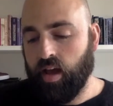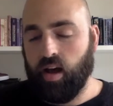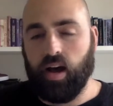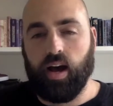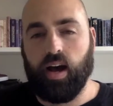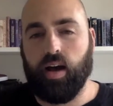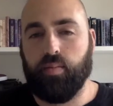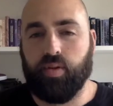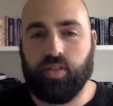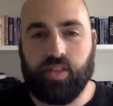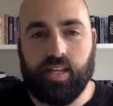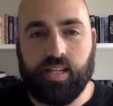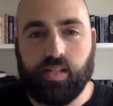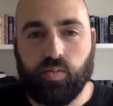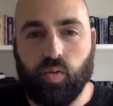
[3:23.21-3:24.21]
But
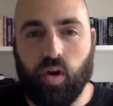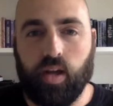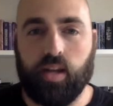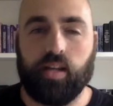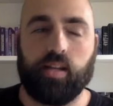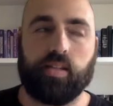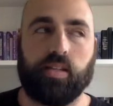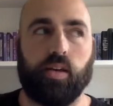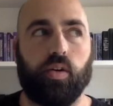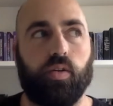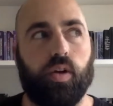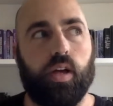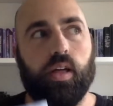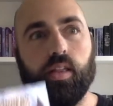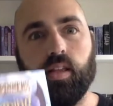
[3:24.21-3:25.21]
this
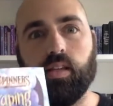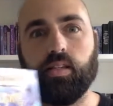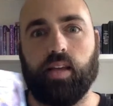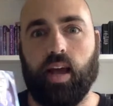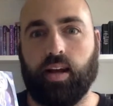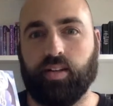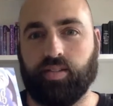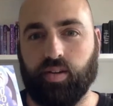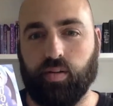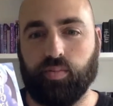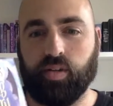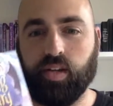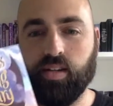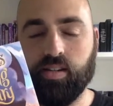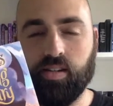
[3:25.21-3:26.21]

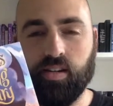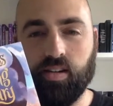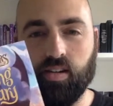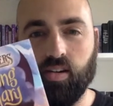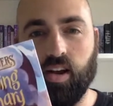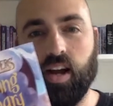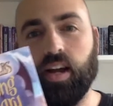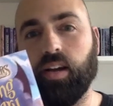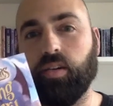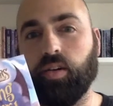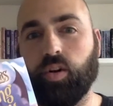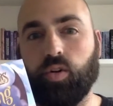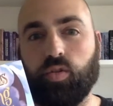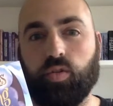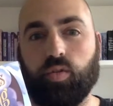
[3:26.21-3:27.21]
excerpt, Indira and
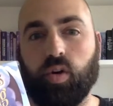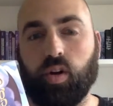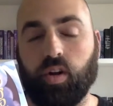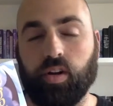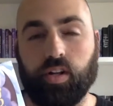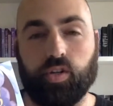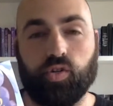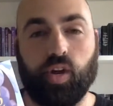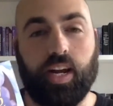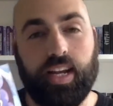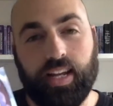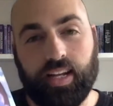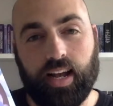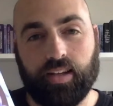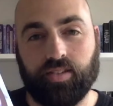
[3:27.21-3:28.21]
her crew are on a
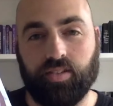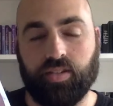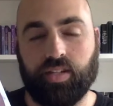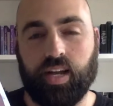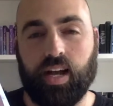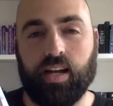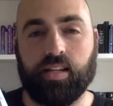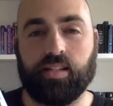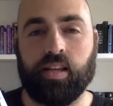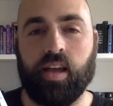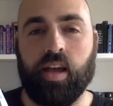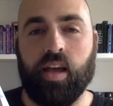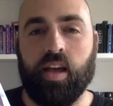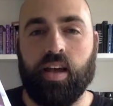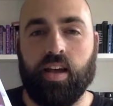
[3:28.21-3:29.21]
training exercise,
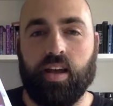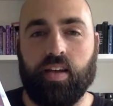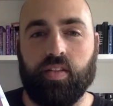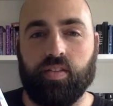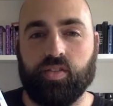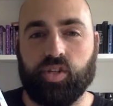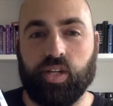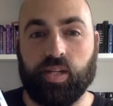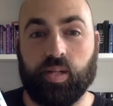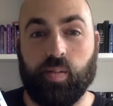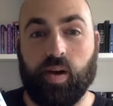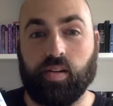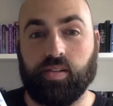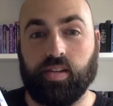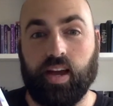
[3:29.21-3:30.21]
and she's
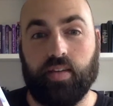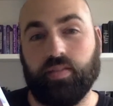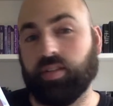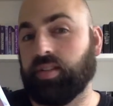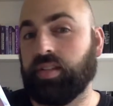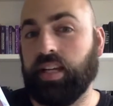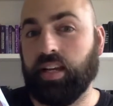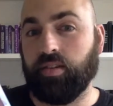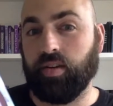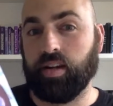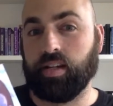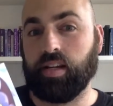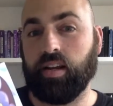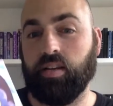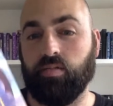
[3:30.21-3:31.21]
about to have a
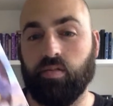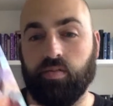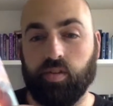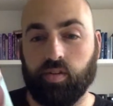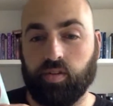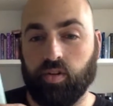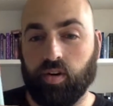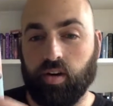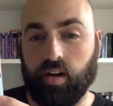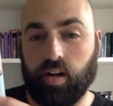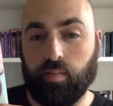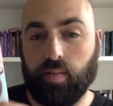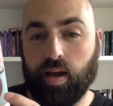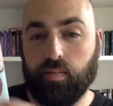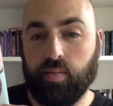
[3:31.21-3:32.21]
secret revealed to her. And
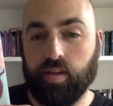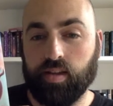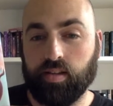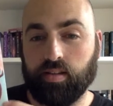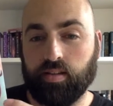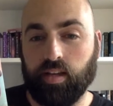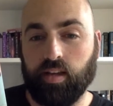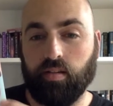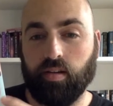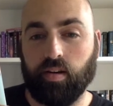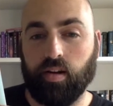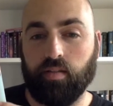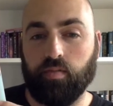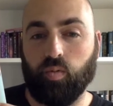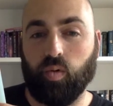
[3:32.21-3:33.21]
it might be the
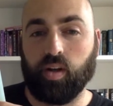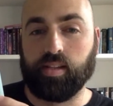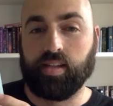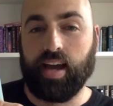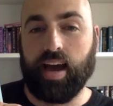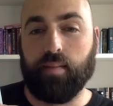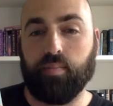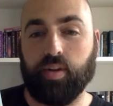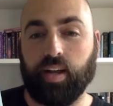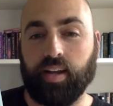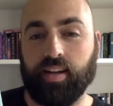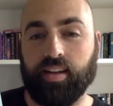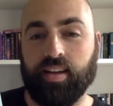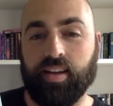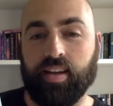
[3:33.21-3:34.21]
secret of what's
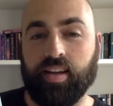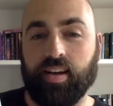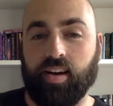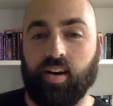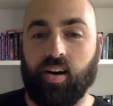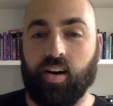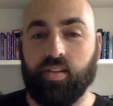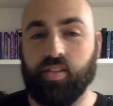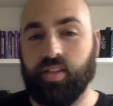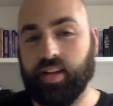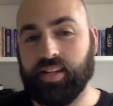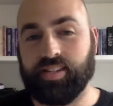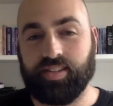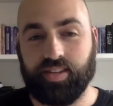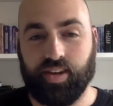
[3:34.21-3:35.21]
happening on
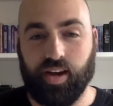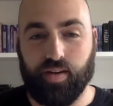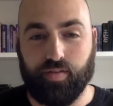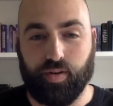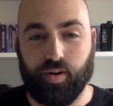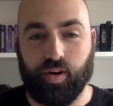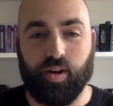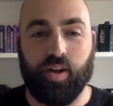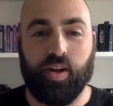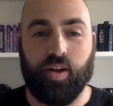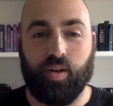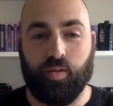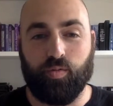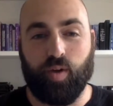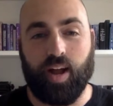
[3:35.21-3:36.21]
this cover
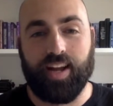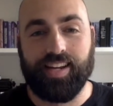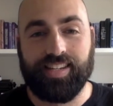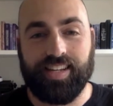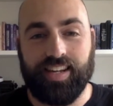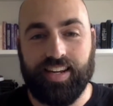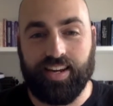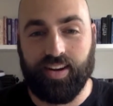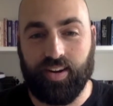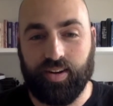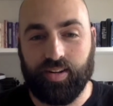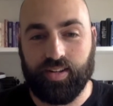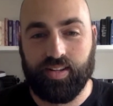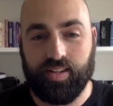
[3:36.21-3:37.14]
right here.